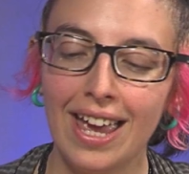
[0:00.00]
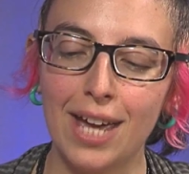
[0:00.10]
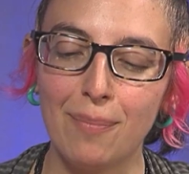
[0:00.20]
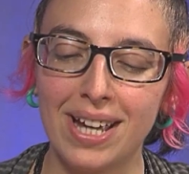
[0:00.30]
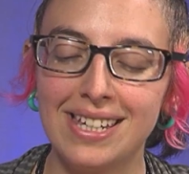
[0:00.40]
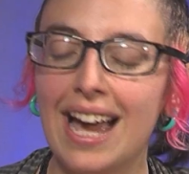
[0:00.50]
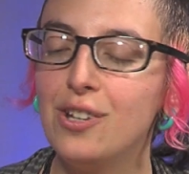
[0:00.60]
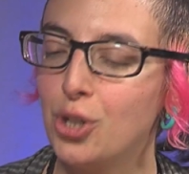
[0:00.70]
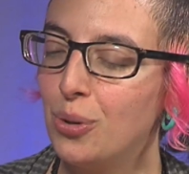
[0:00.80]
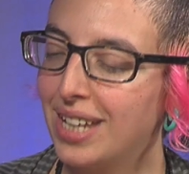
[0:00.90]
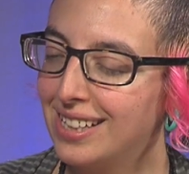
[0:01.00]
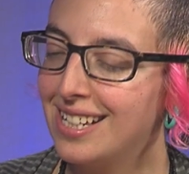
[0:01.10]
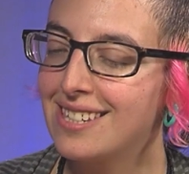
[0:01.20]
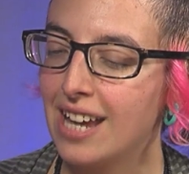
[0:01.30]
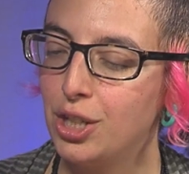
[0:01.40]
And my dad
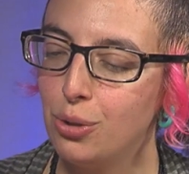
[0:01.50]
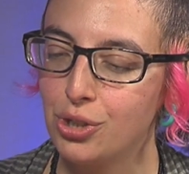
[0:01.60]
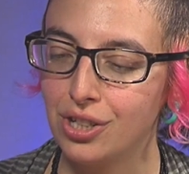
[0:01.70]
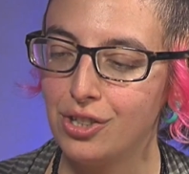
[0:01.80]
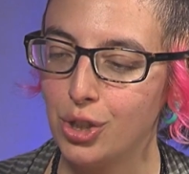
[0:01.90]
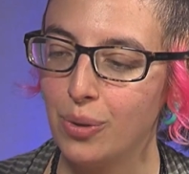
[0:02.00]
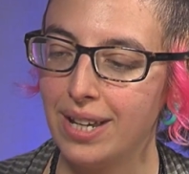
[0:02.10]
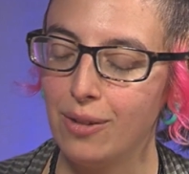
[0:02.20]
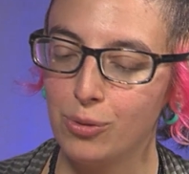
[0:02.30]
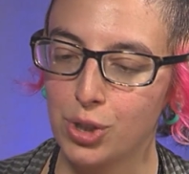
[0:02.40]
jokingly said, you should do it